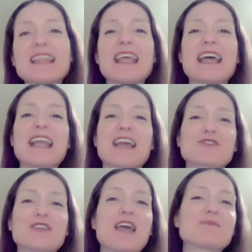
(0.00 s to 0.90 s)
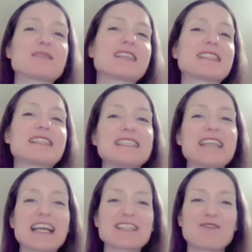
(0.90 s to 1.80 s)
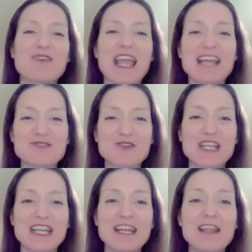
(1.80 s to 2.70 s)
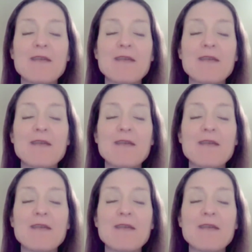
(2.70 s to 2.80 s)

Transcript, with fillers: that actually helps us detoxify estrogen.